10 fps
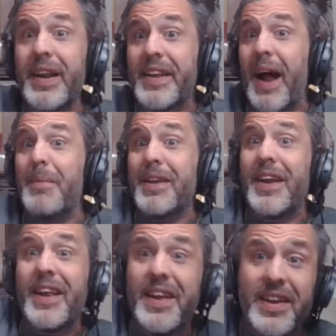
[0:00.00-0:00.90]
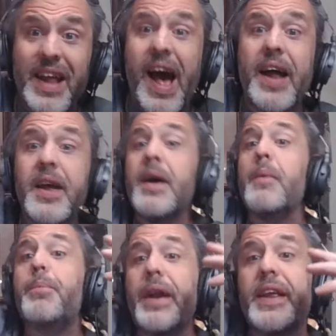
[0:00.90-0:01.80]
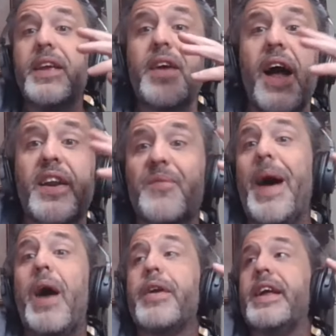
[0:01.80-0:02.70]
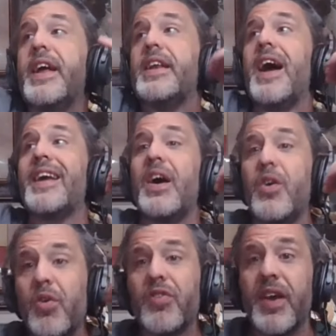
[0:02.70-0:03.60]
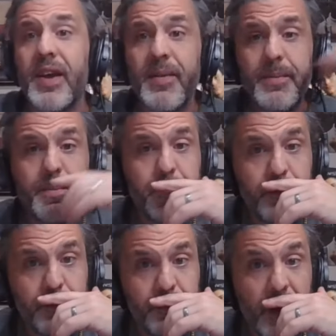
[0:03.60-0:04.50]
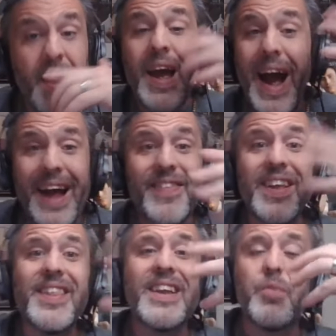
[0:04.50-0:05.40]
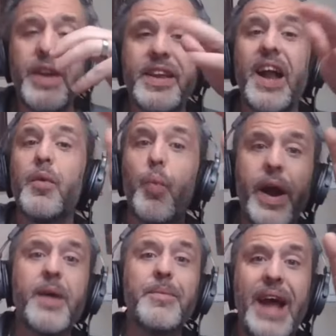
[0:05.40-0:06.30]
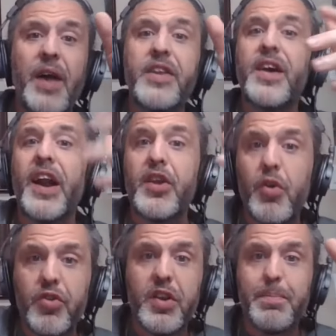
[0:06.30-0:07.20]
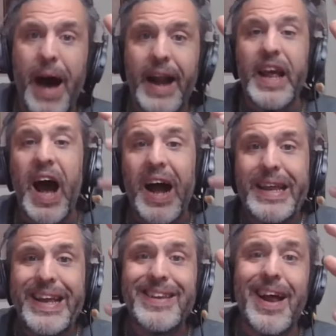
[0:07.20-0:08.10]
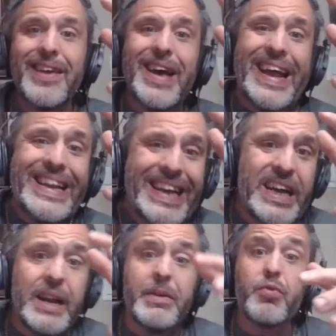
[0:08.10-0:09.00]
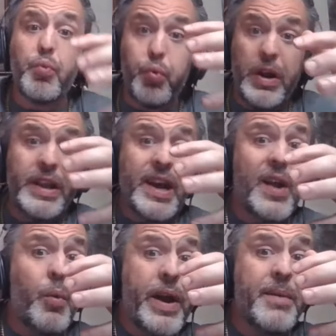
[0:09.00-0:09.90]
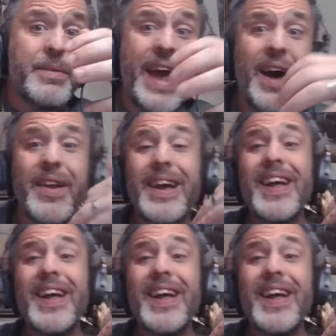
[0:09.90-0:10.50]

He's not. I'm not saying he's that, but he's got enough power that he can knock out Usyk. I think that's what he's got to wear him down. He's got to use his body on the inside. He's got to lean on him. He's really got to wear him down.